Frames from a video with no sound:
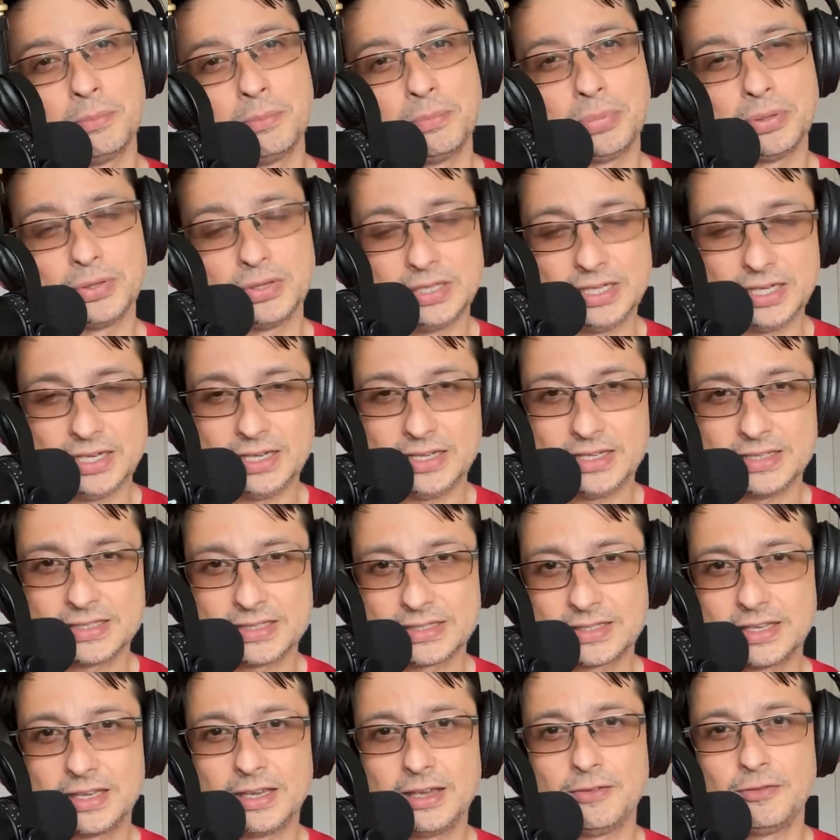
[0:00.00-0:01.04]
please
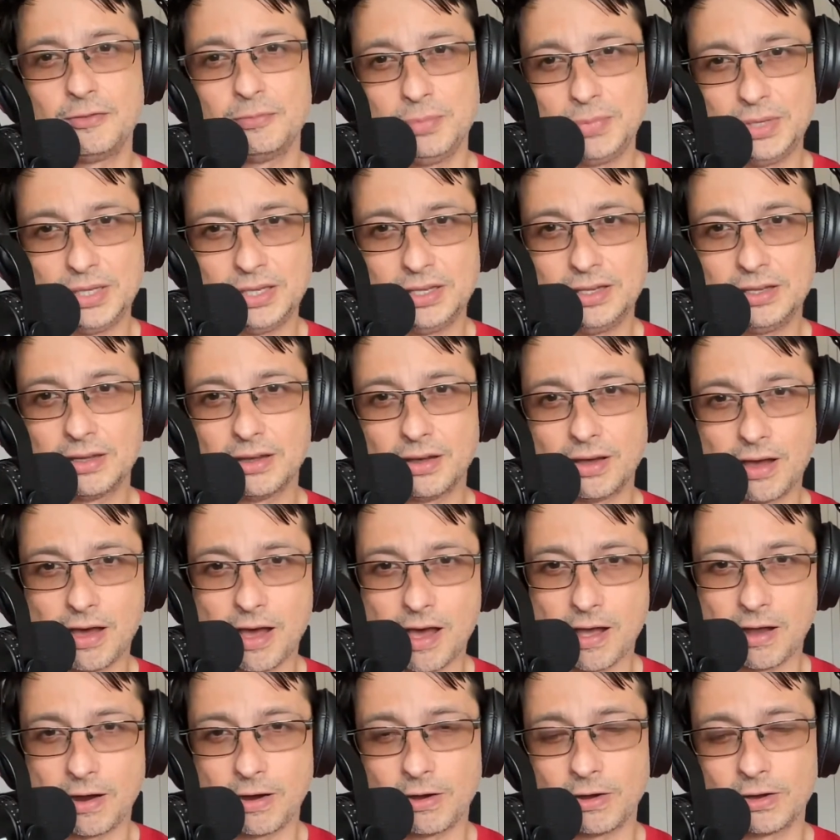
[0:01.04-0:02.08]
give me a
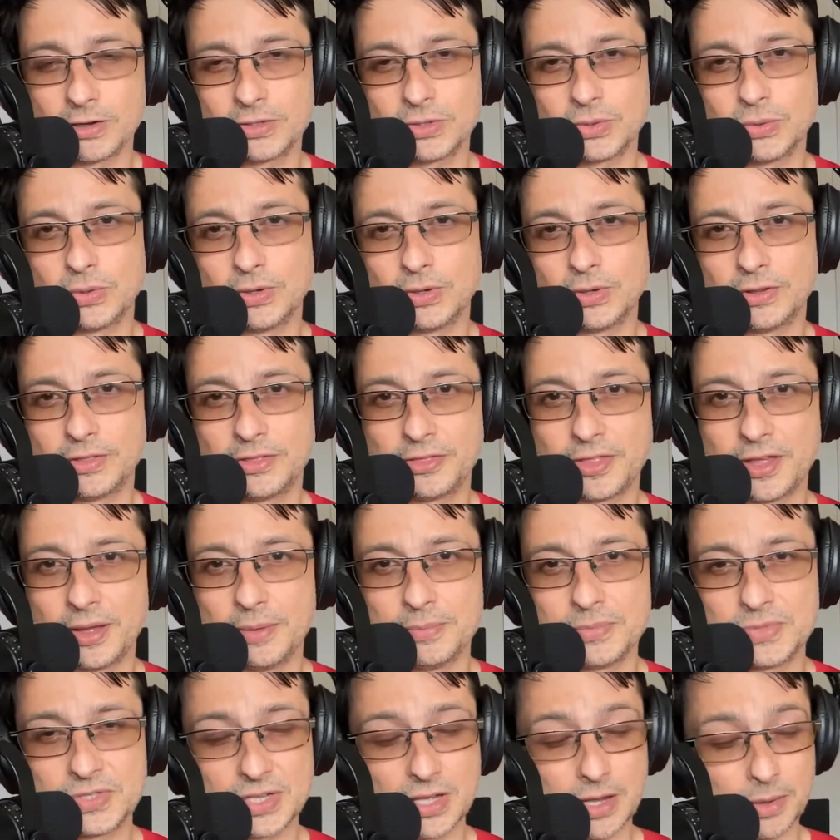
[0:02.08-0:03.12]
heart or a
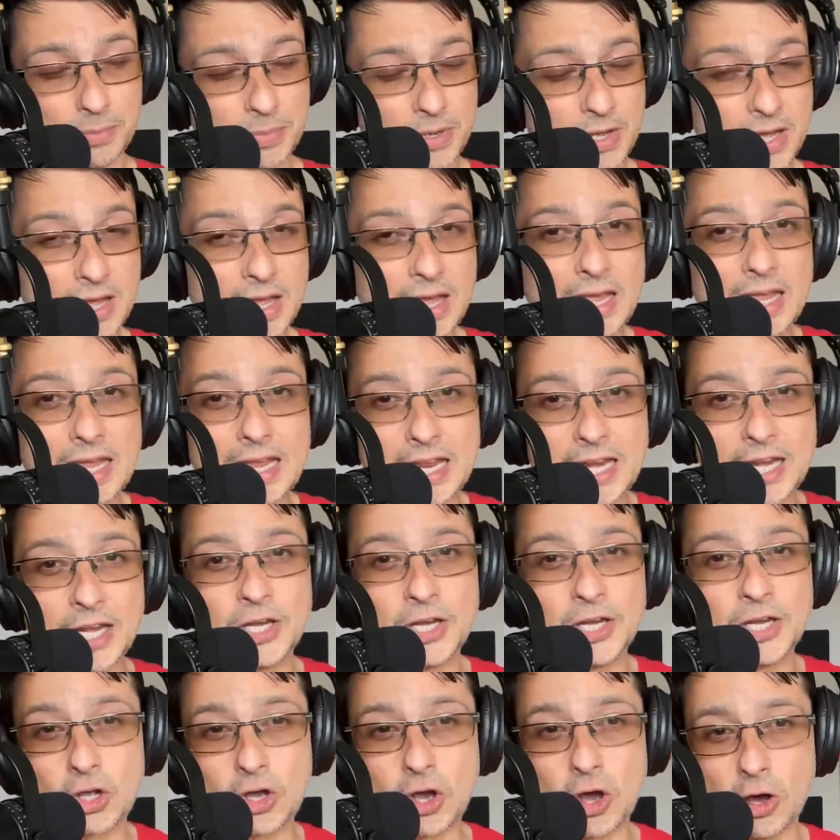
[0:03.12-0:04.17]
thumbs up in the
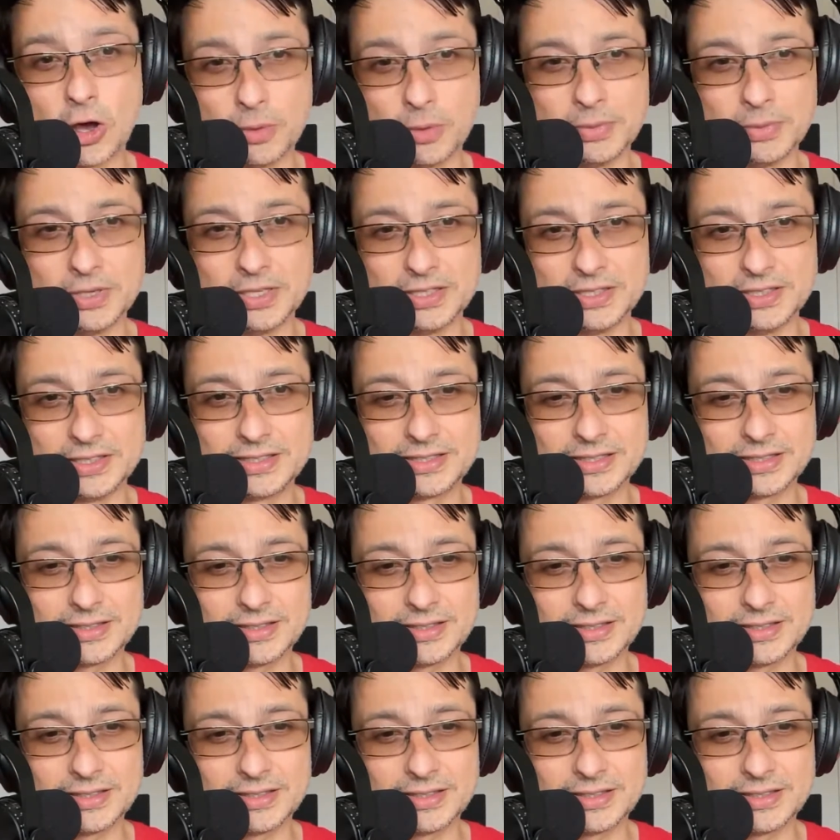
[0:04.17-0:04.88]
comments.